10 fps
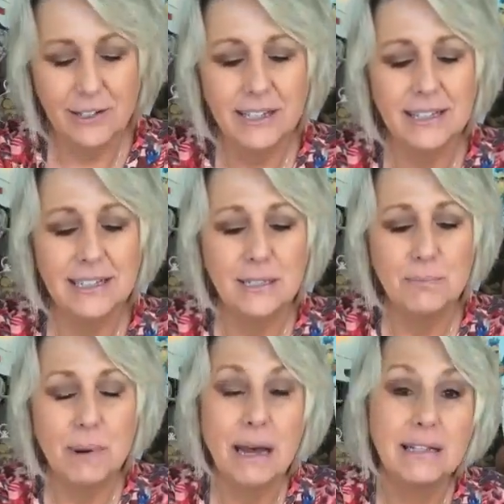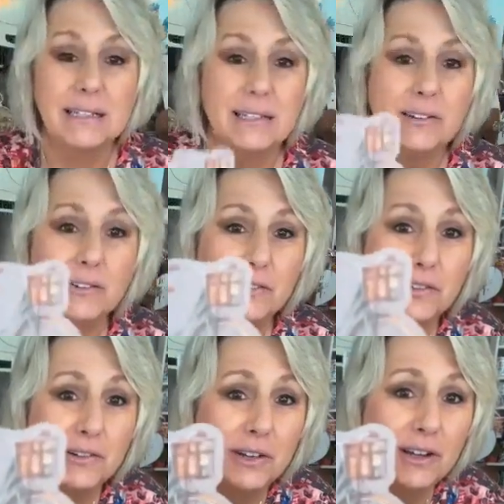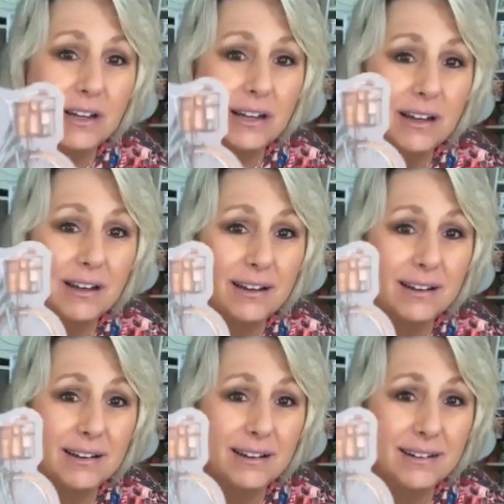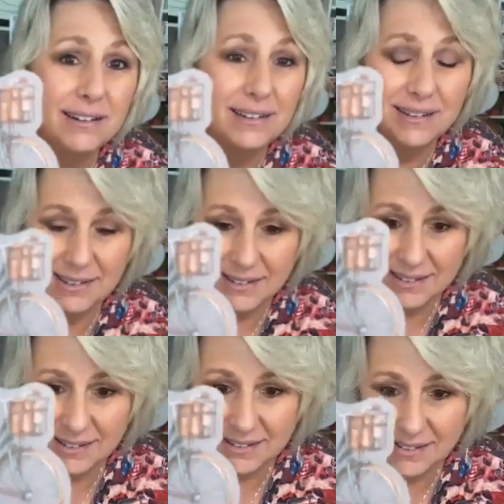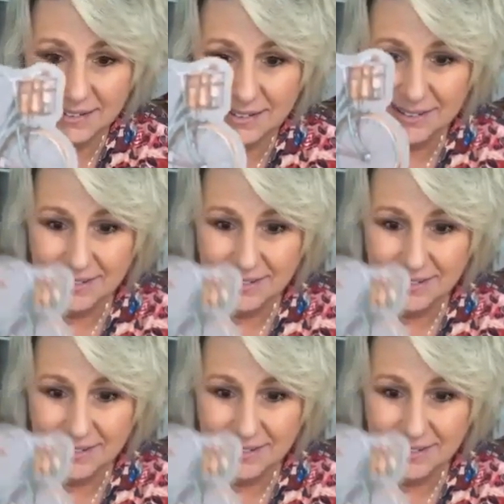Look at this bicycle. Ah!